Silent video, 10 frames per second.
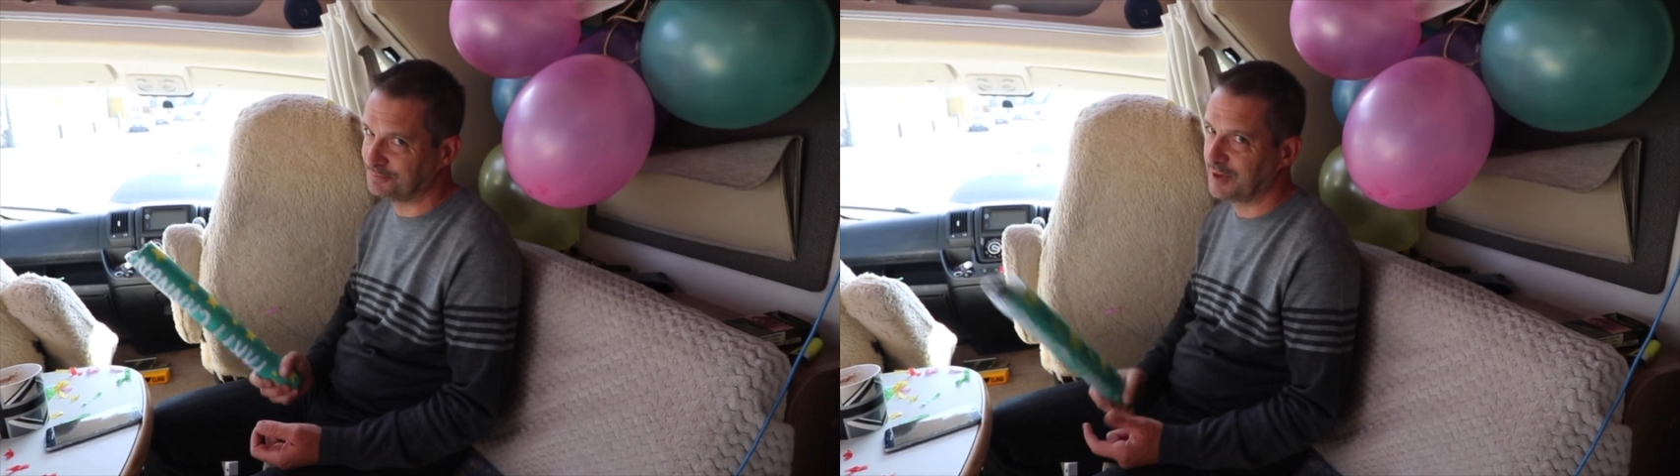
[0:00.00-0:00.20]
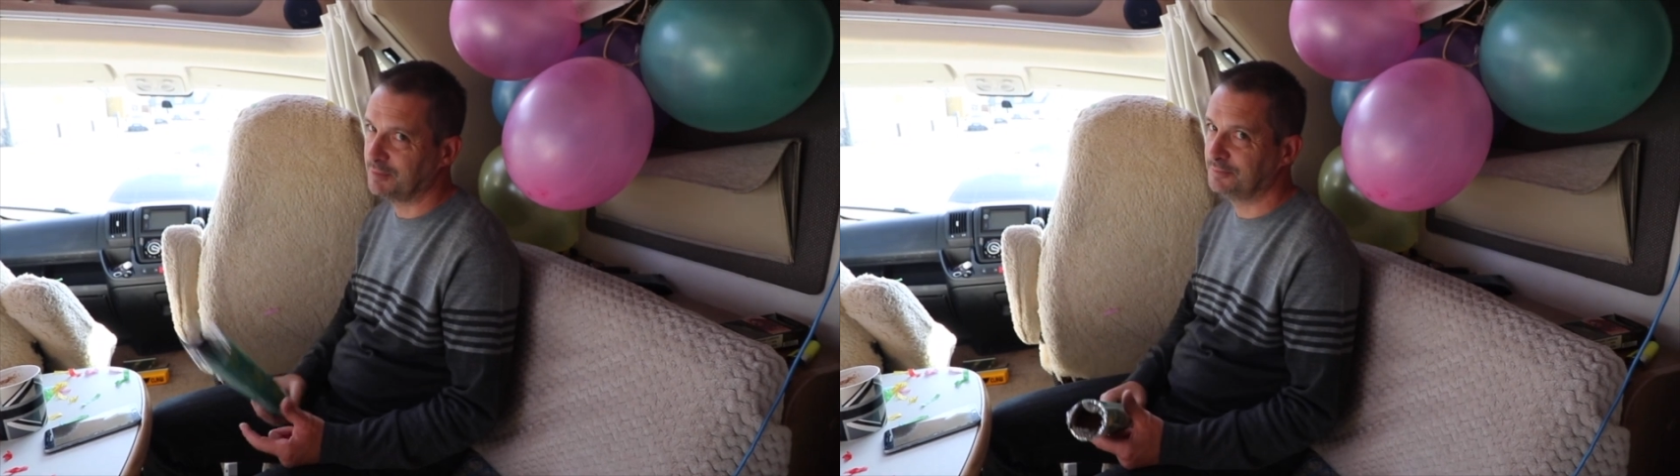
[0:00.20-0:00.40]

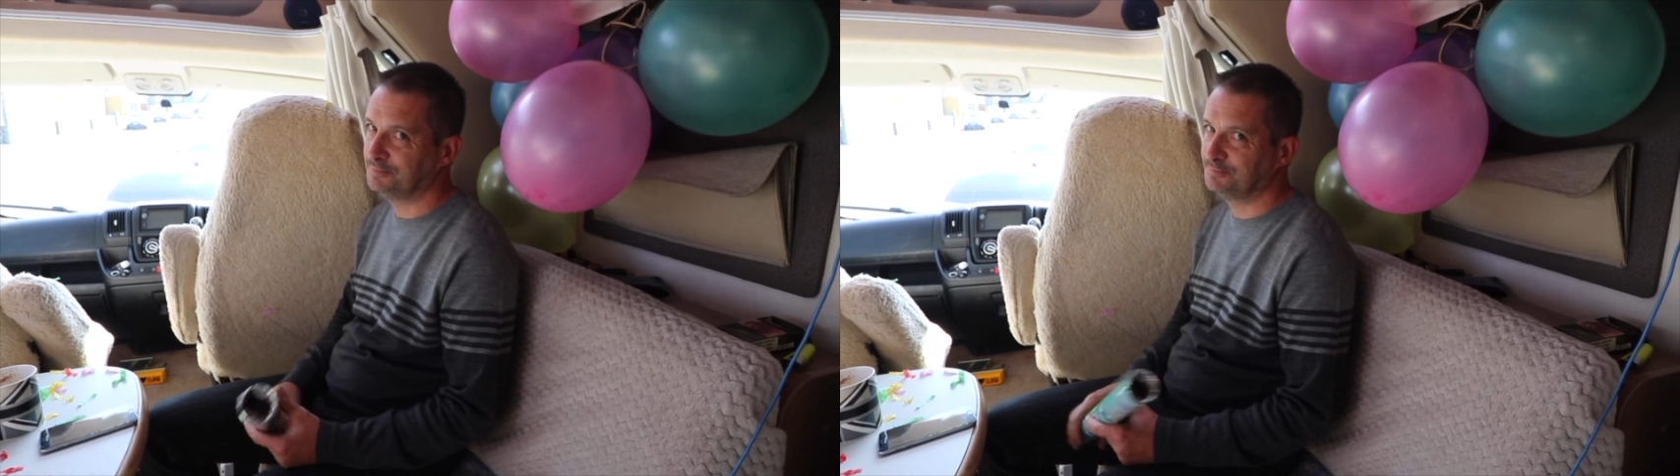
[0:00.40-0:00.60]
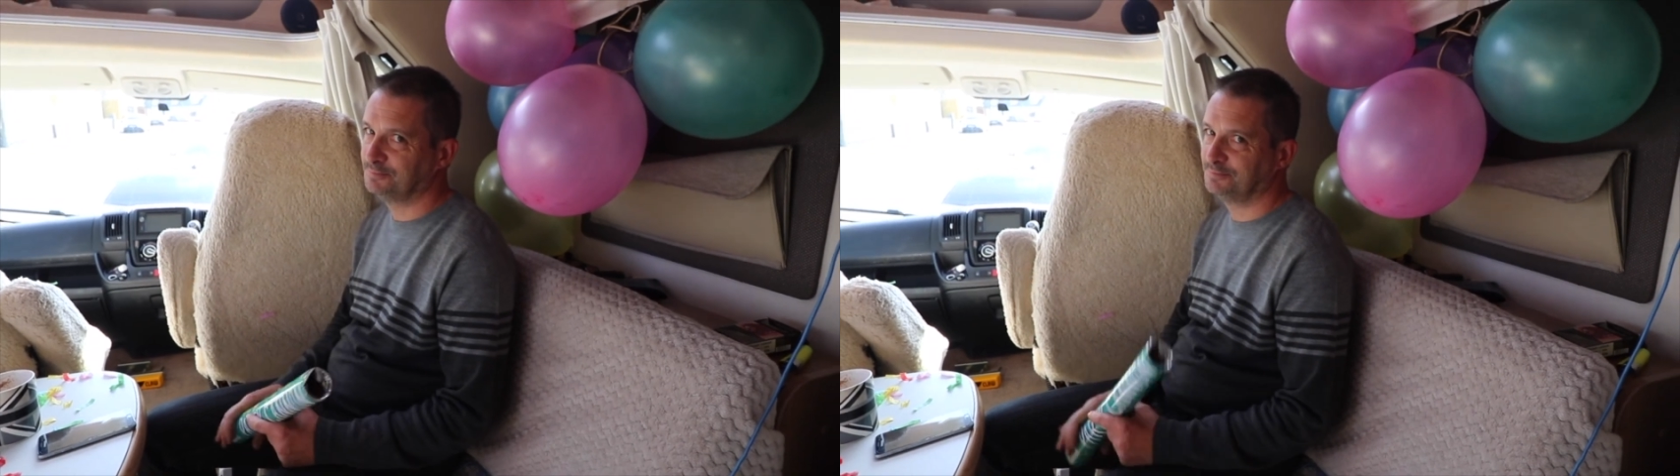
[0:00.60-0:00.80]
Oh,
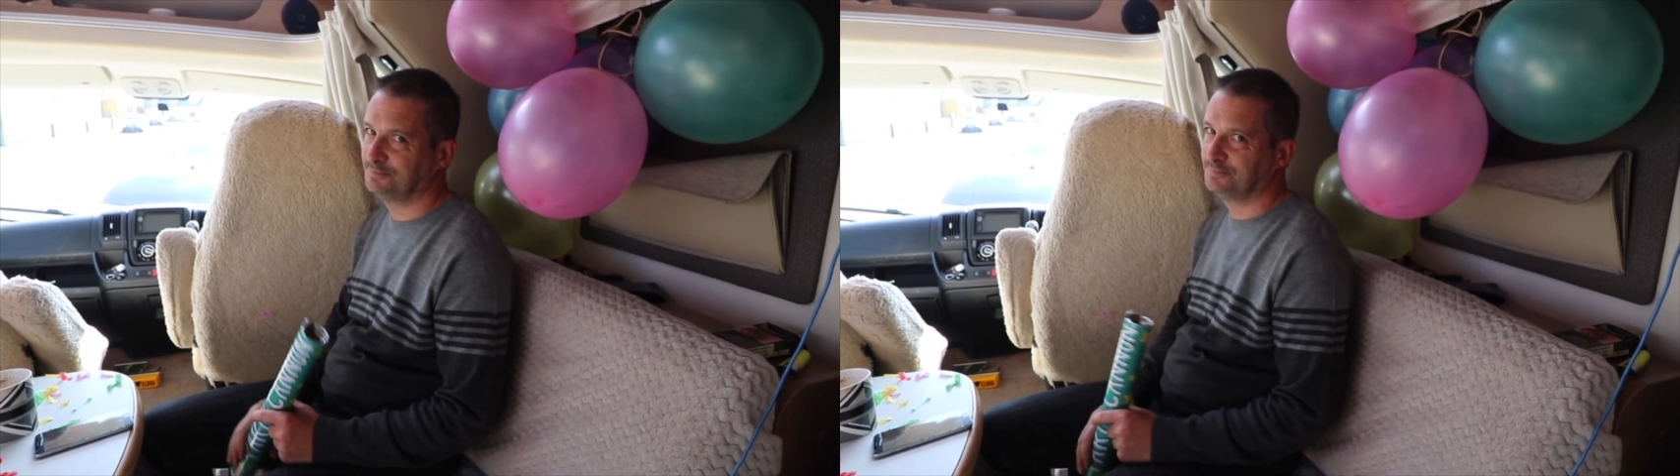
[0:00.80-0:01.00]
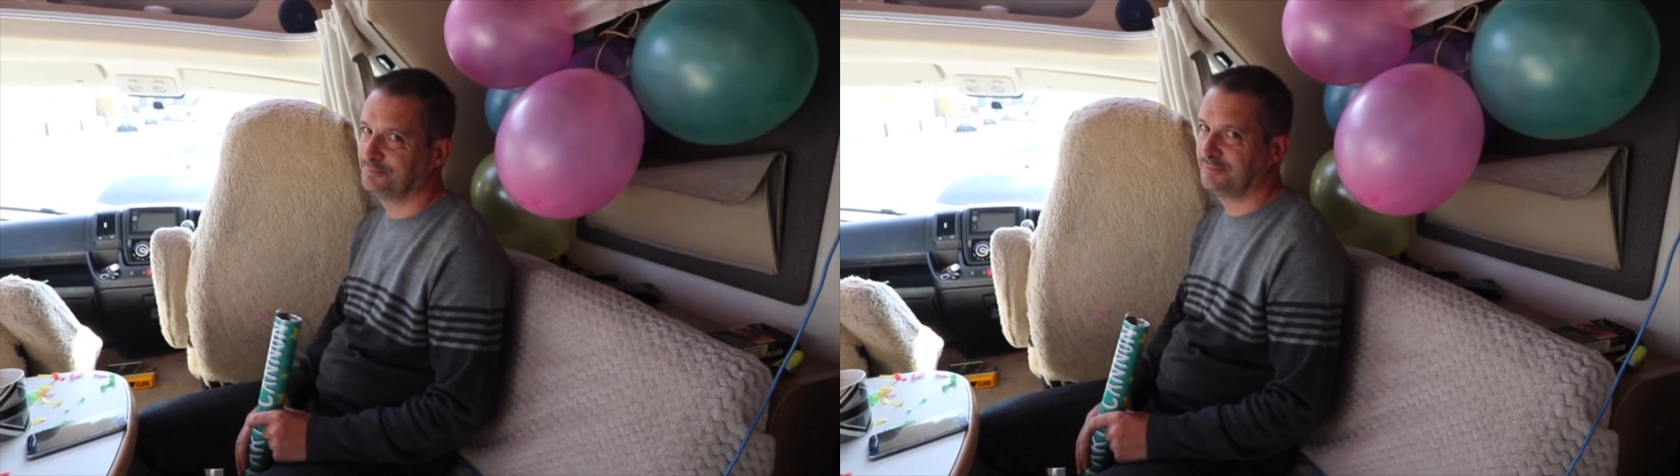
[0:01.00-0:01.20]
wherever
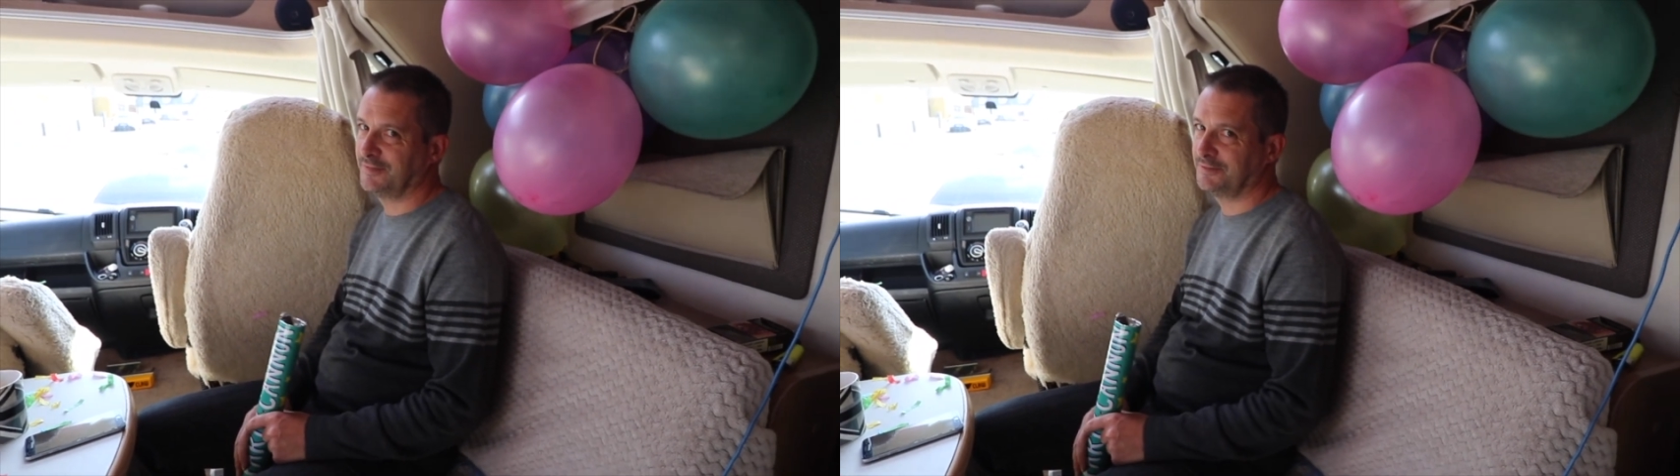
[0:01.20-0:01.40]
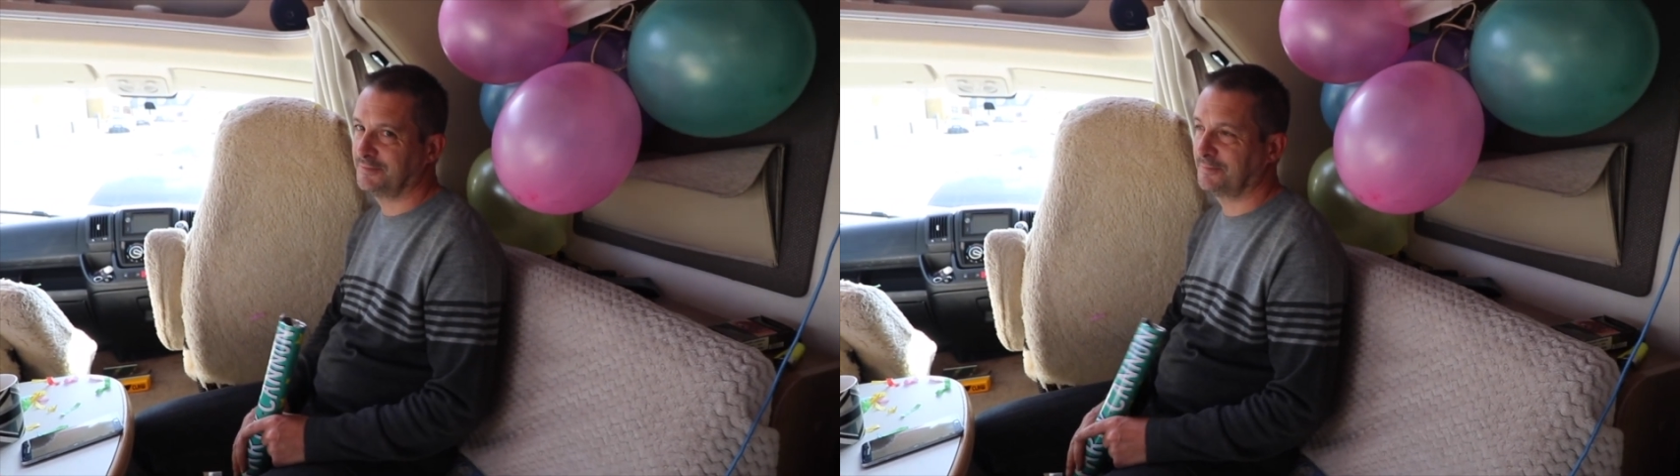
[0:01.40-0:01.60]

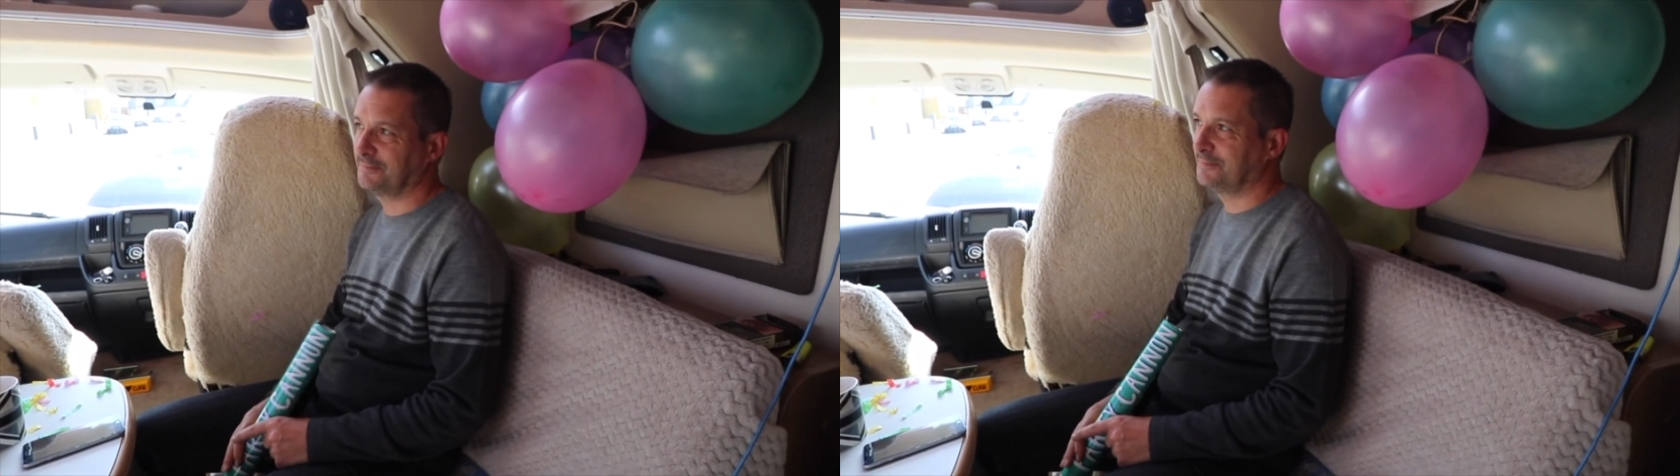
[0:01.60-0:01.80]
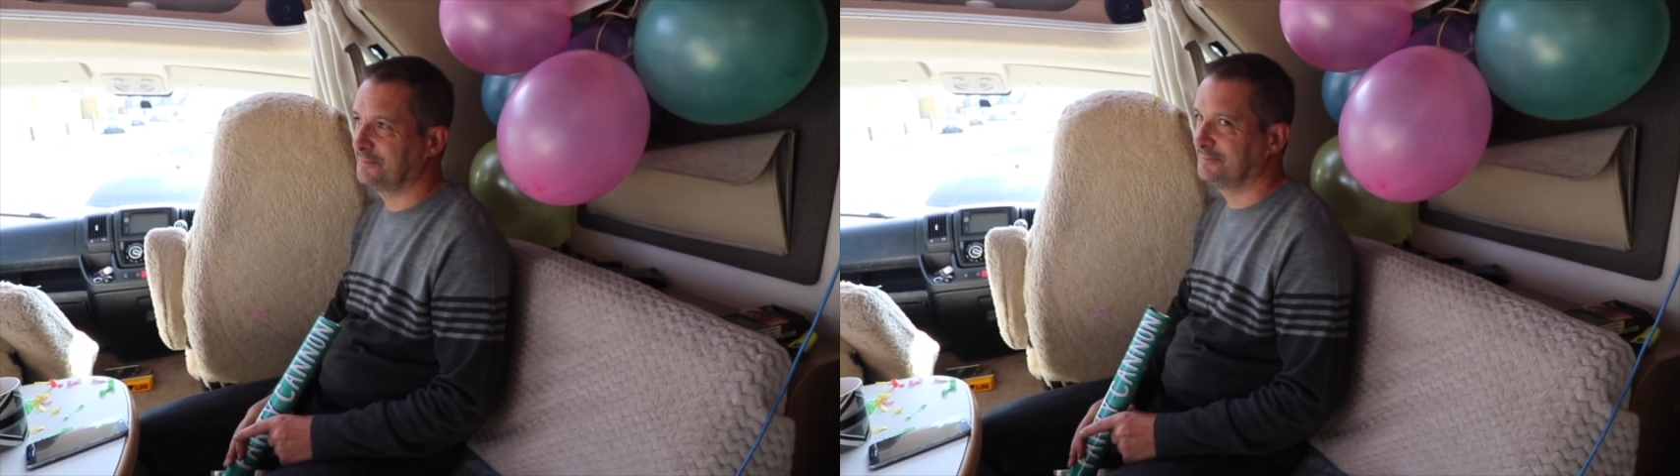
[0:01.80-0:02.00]
they
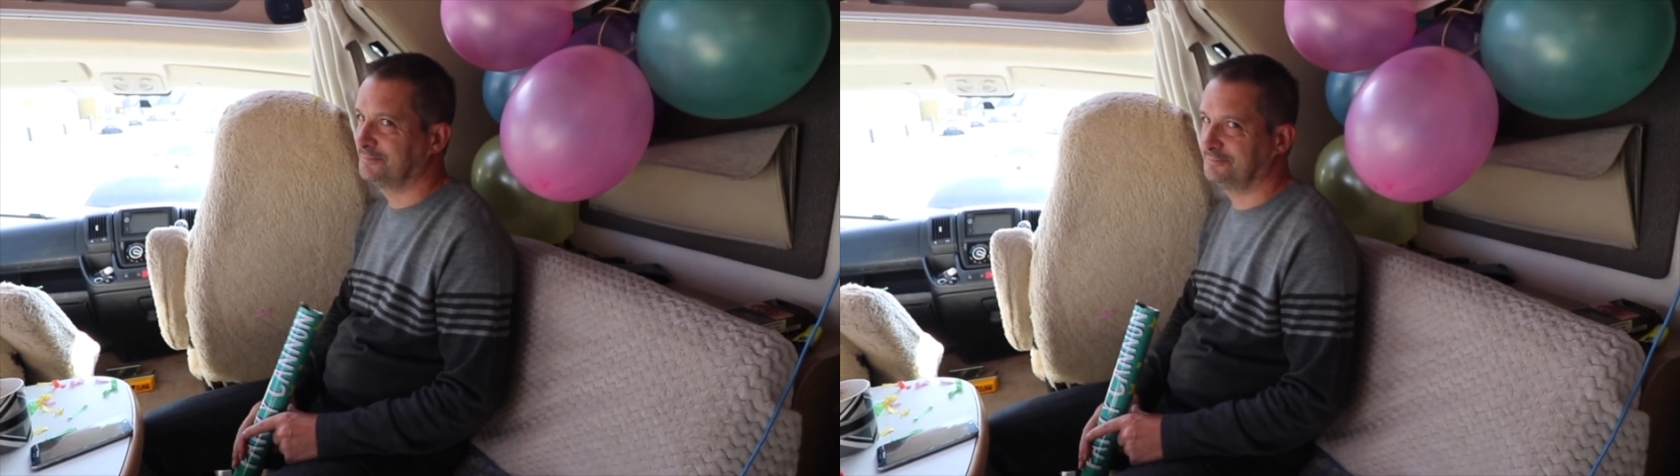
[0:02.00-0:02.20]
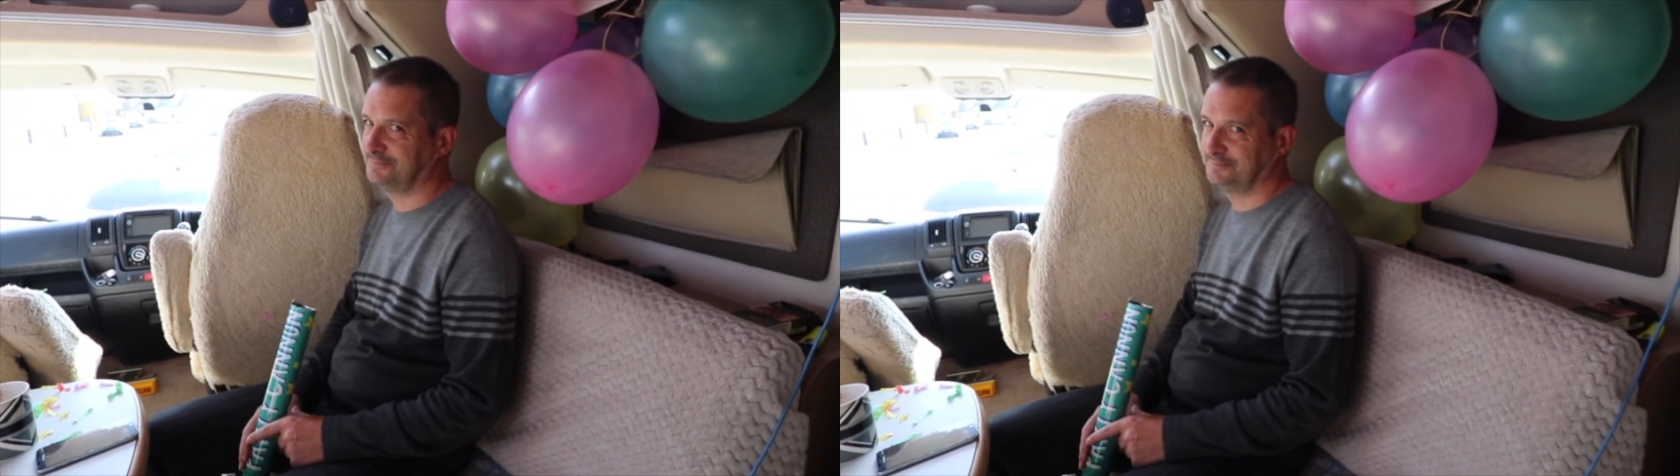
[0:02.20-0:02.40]

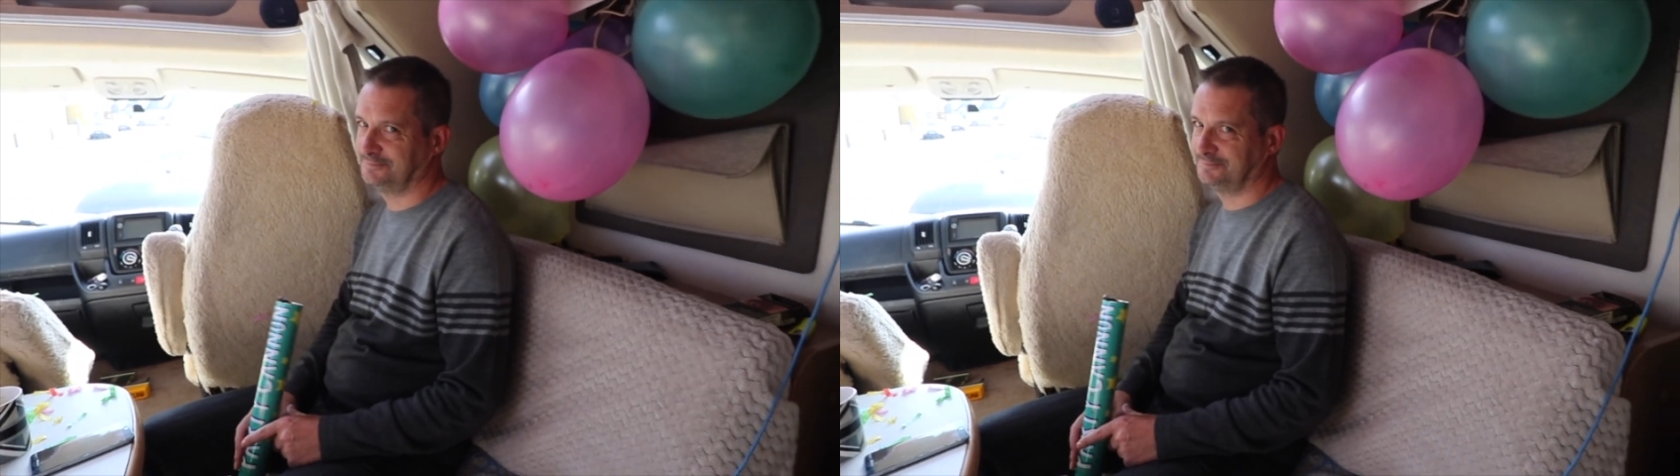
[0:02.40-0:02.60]
know.